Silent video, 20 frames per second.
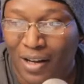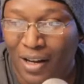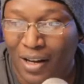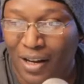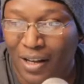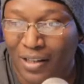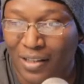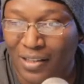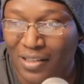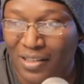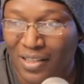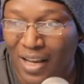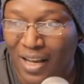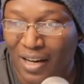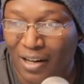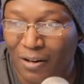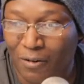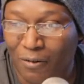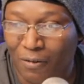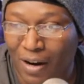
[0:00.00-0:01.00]
Uh, let's see.
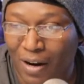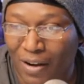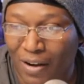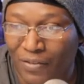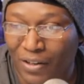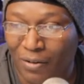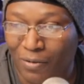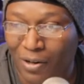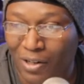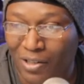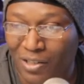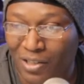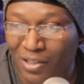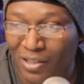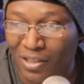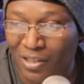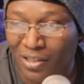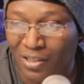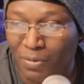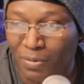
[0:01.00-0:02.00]
I know Gravity Rush
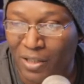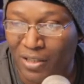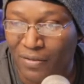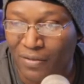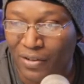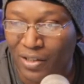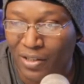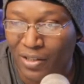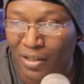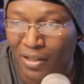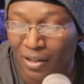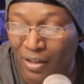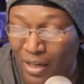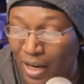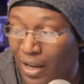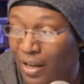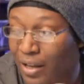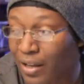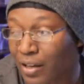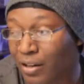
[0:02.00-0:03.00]
is expensive, isn't it?
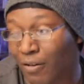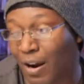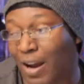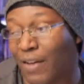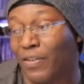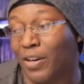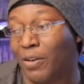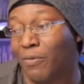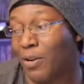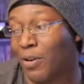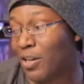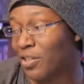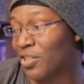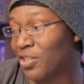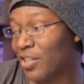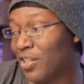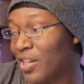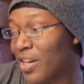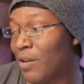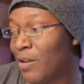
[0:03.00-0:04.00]
Yeah, Gravity
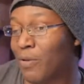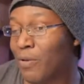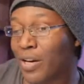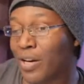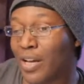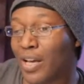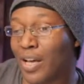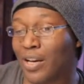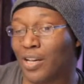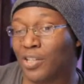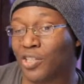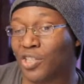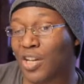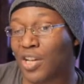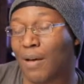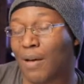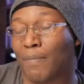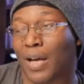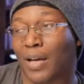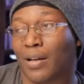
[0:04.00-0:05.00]
Rush. It went ahead and
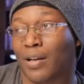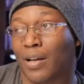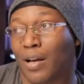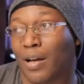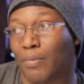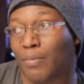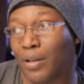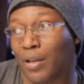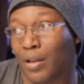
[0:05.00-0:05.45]
shot back up.